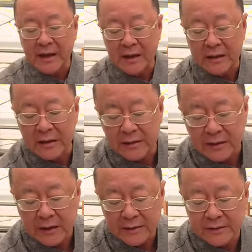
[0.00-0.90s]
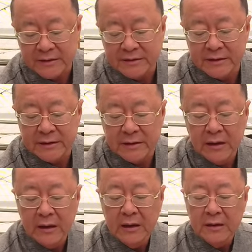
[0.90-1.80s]
not a disease,
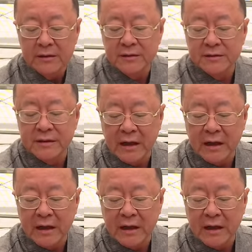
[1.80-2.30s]
this is